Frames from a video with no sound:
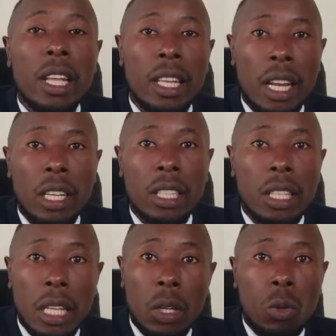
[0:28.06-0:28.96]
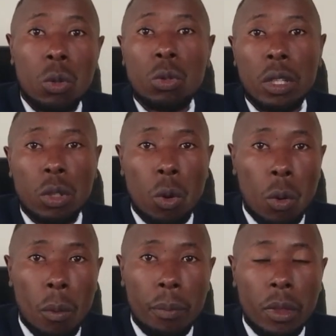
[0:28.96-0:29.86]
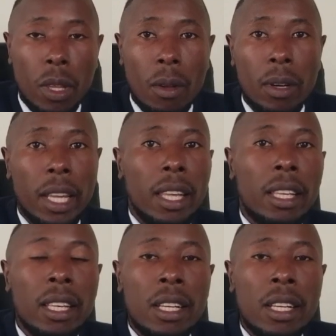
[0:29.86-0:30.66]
in a contract law? Okay.